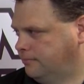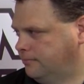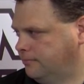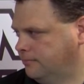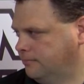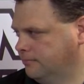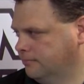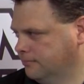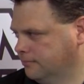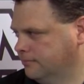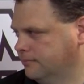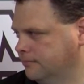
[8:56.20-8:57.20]

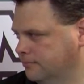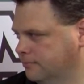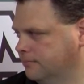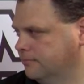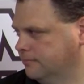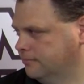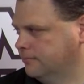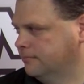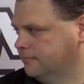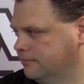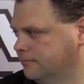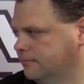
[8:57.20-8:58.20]

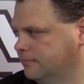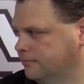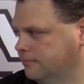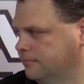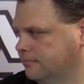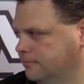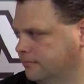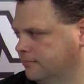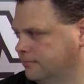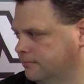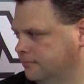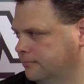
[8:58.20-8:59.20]

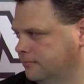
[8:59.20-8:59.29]
This person isn't speaking.